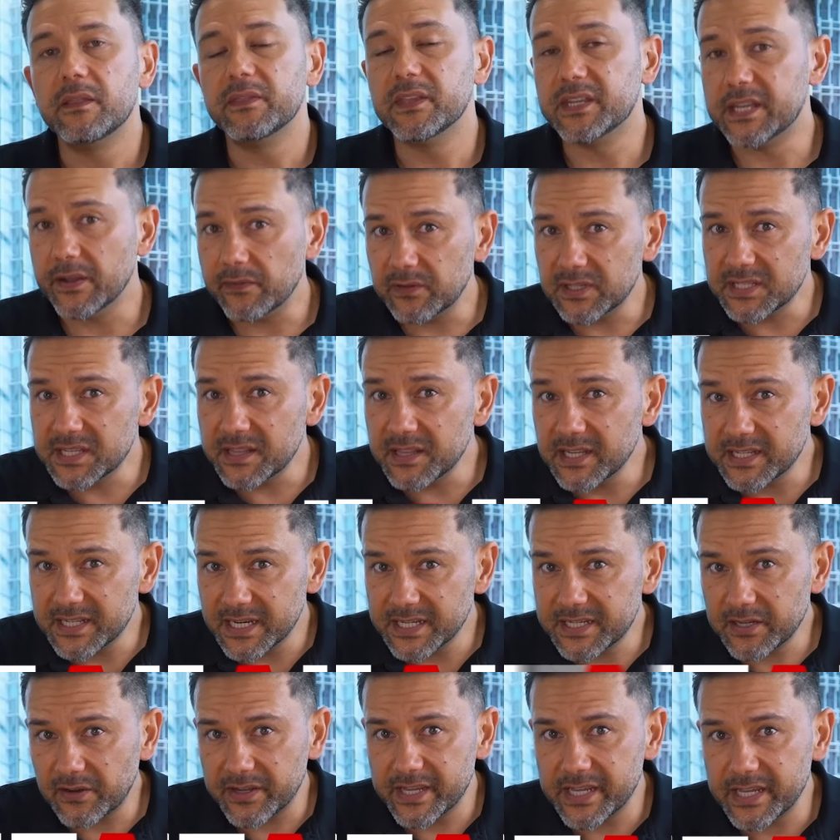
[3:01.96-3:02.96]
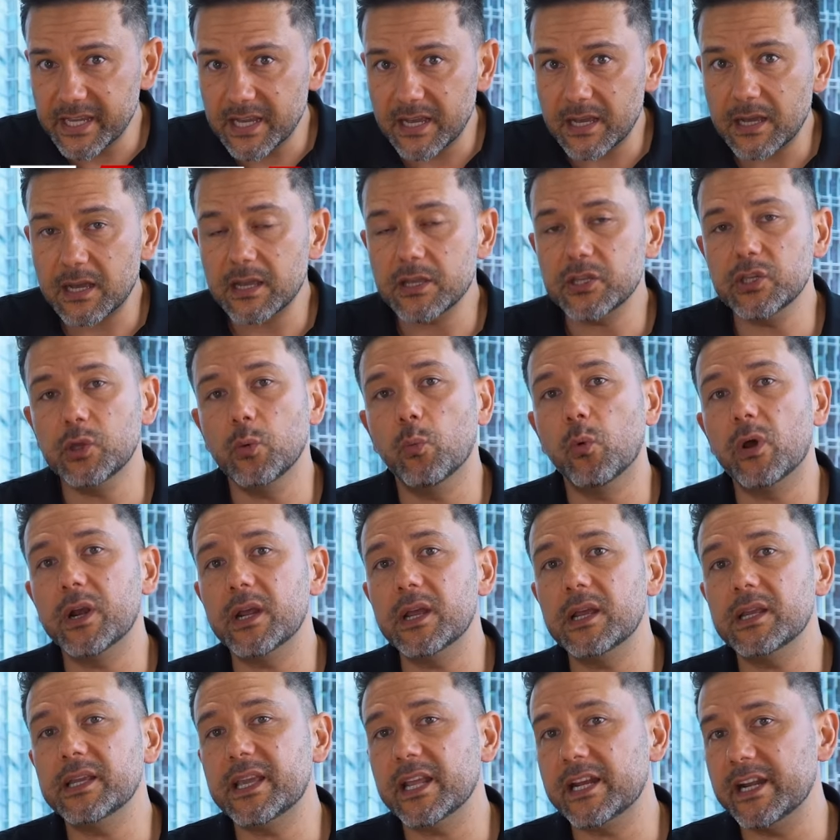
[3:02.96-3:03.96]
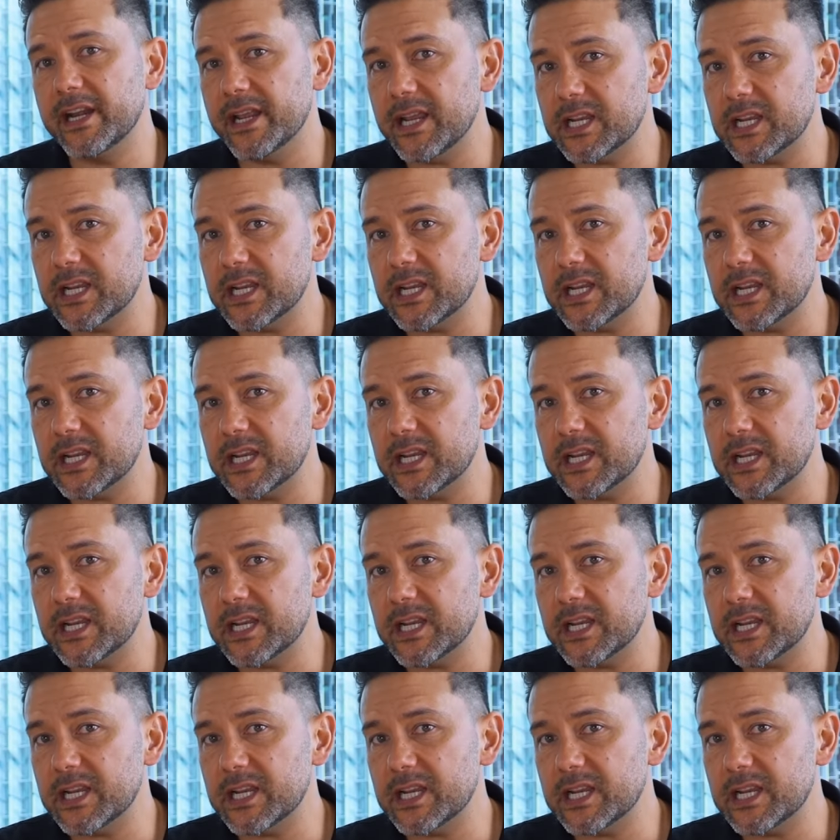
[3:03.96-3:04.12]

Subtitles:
The devil is in the detail here. You want to get an